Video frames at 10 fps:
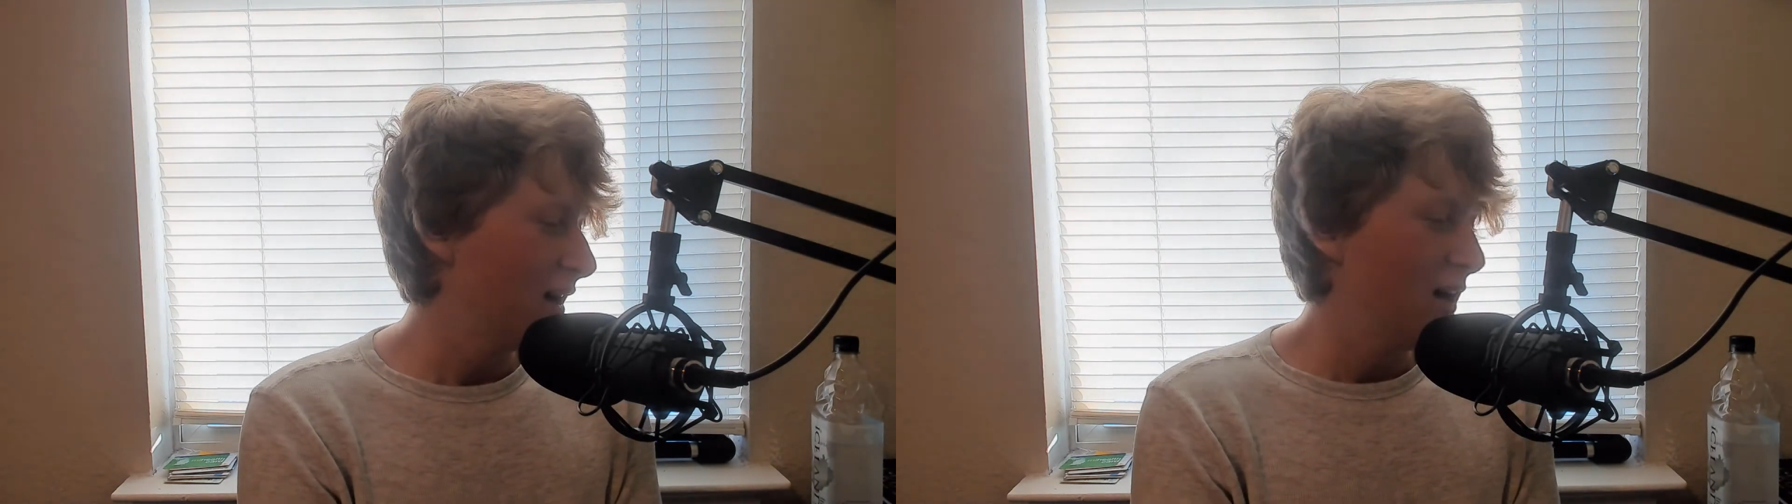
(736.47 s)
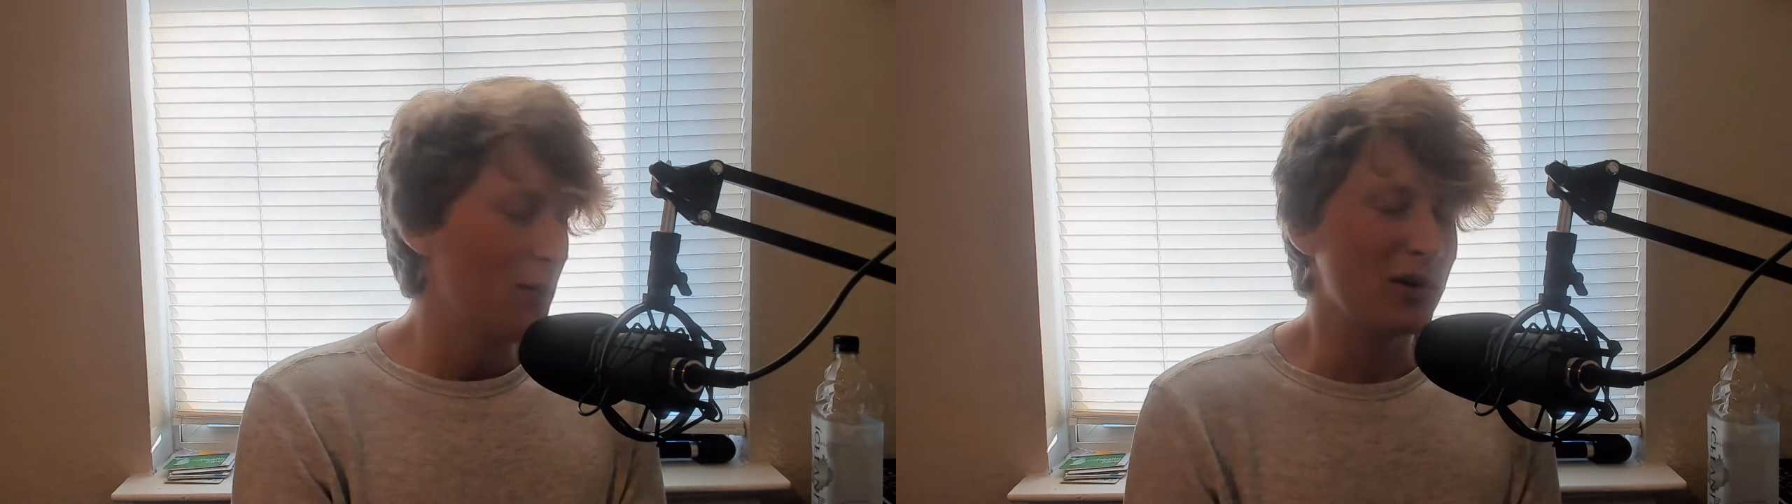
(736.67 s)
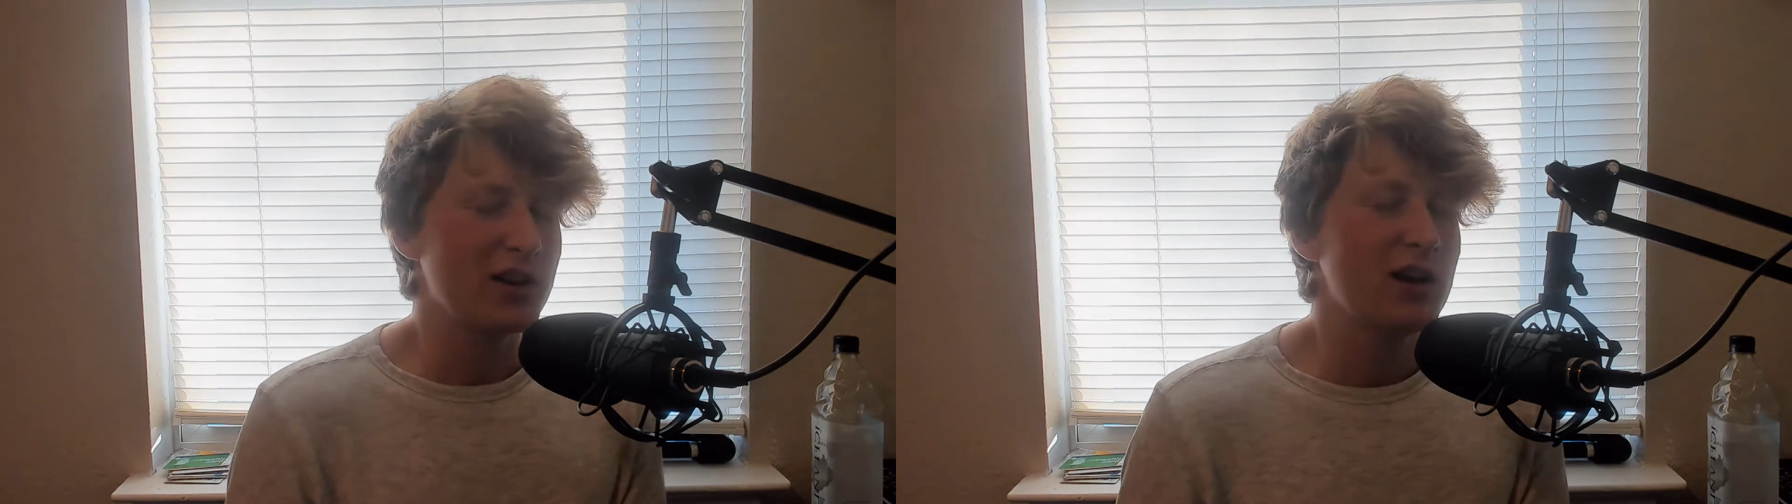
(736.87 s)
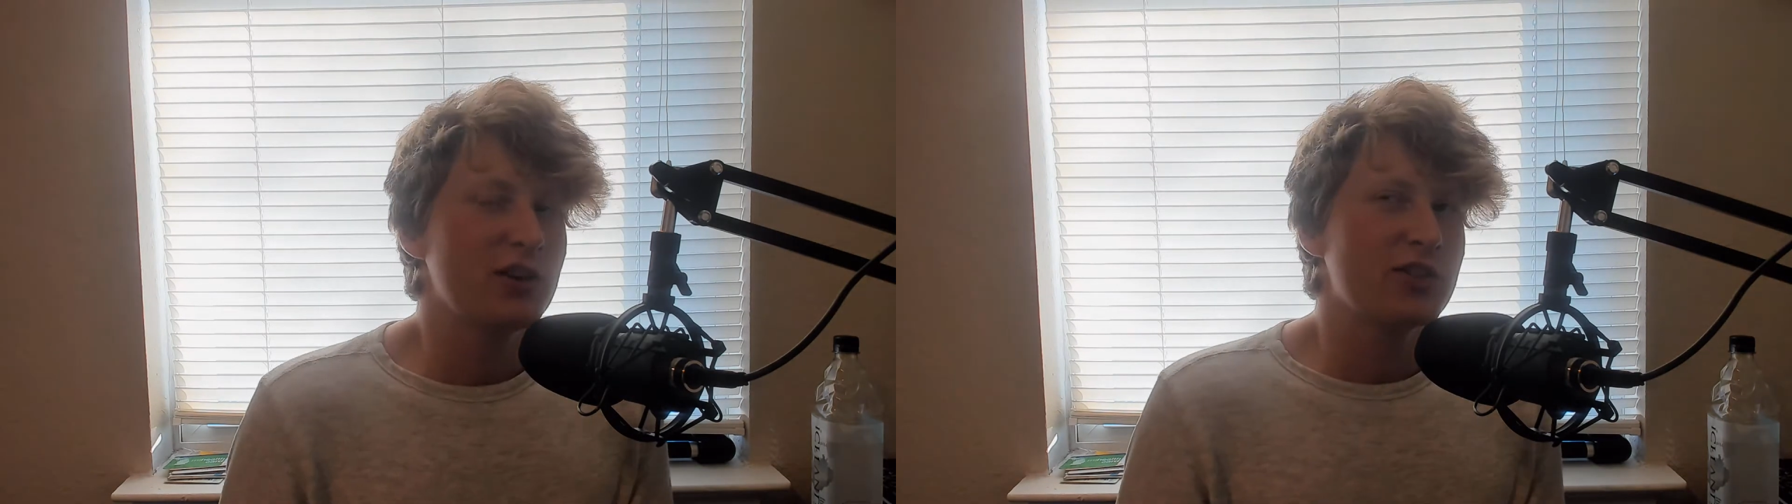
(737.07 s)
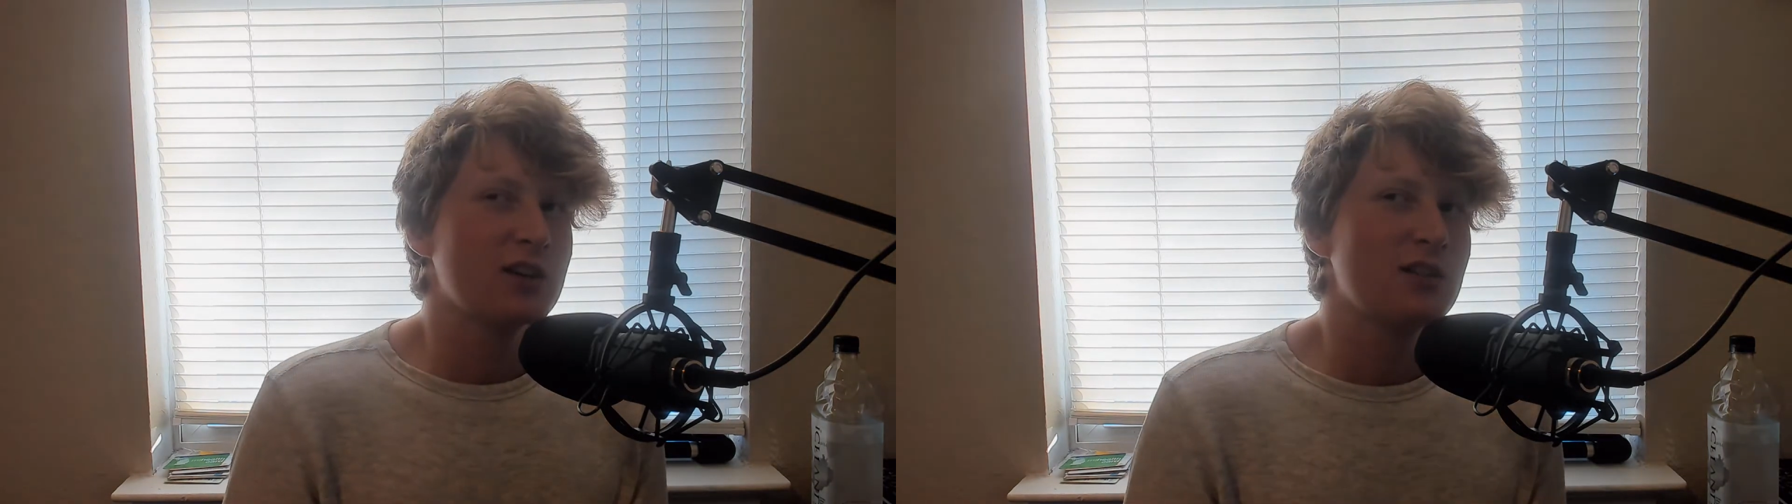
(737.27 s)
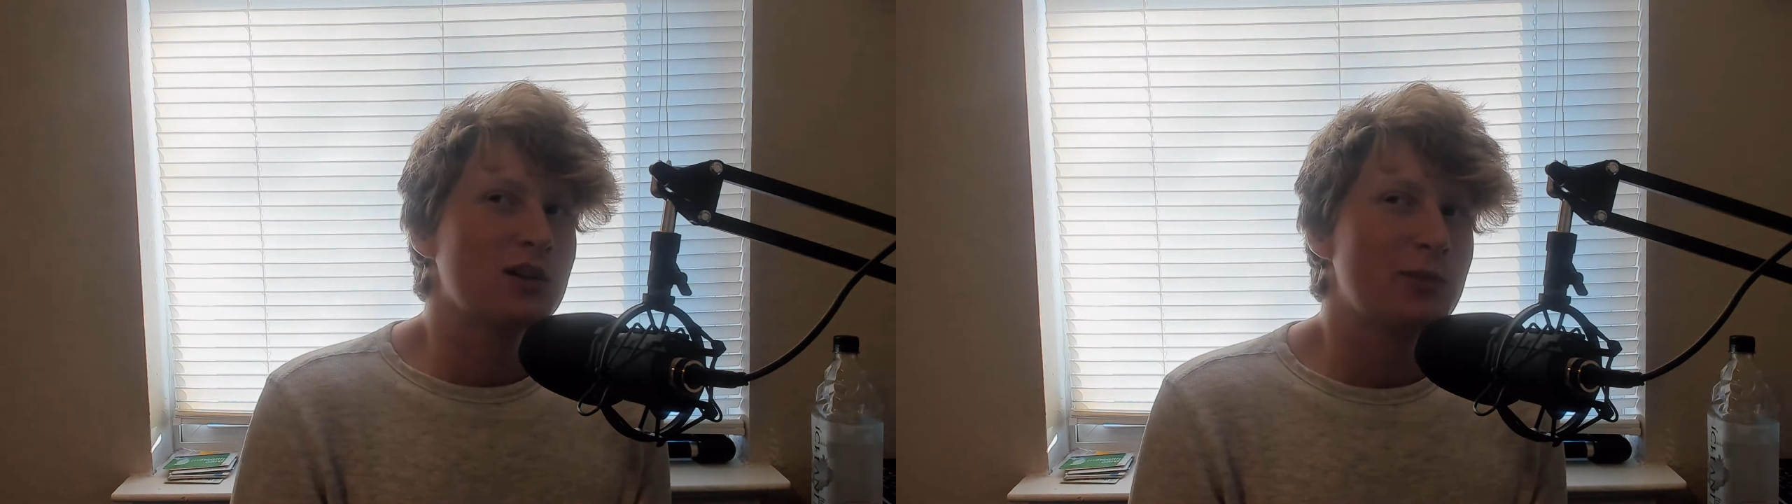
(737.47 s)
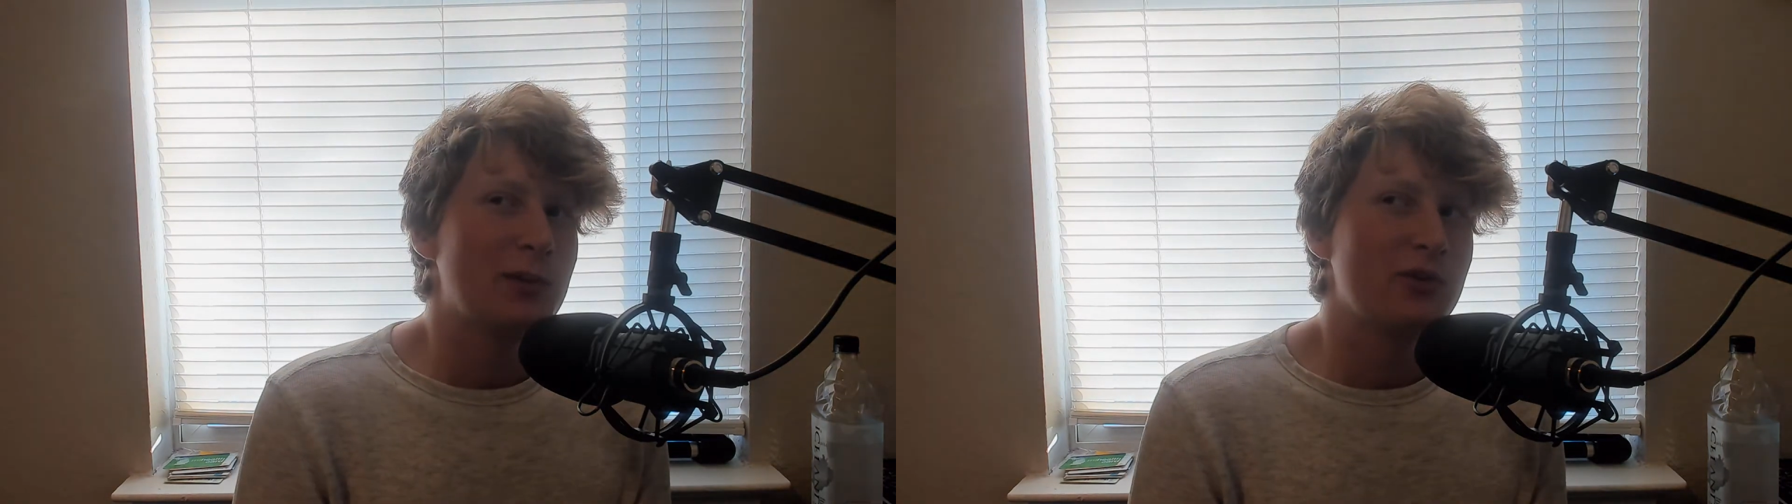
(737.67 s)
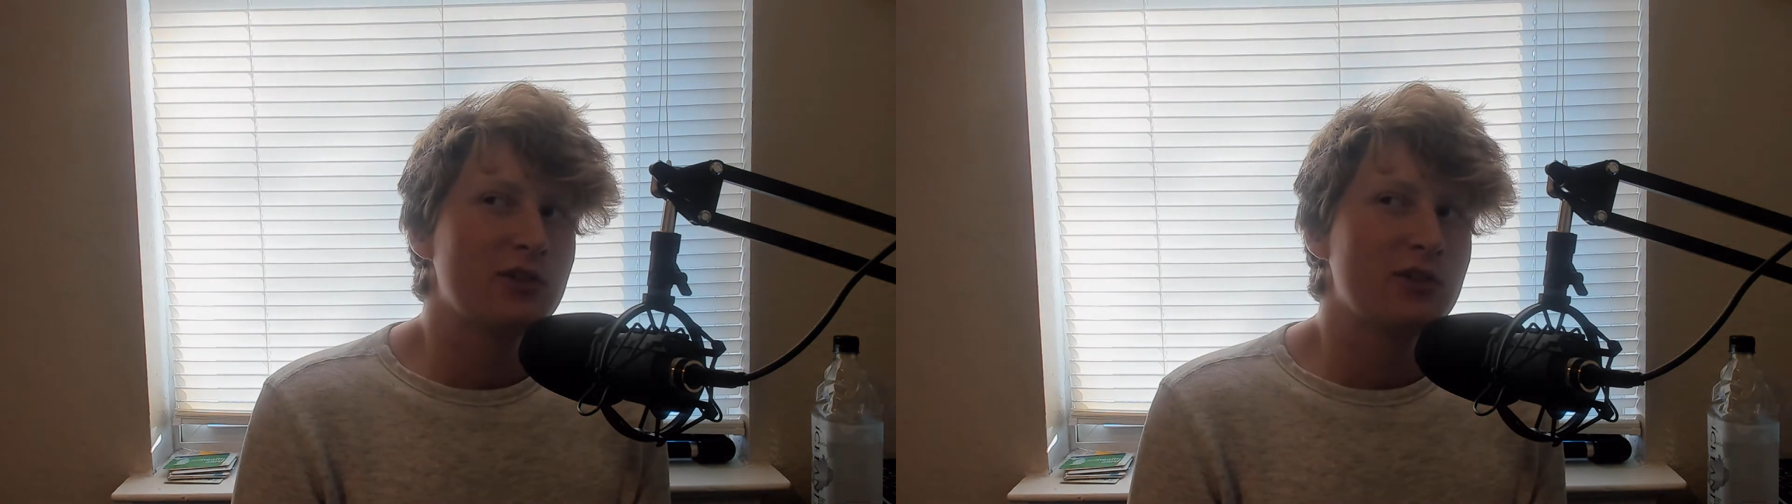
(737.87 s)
but yeah, I think a lot of people,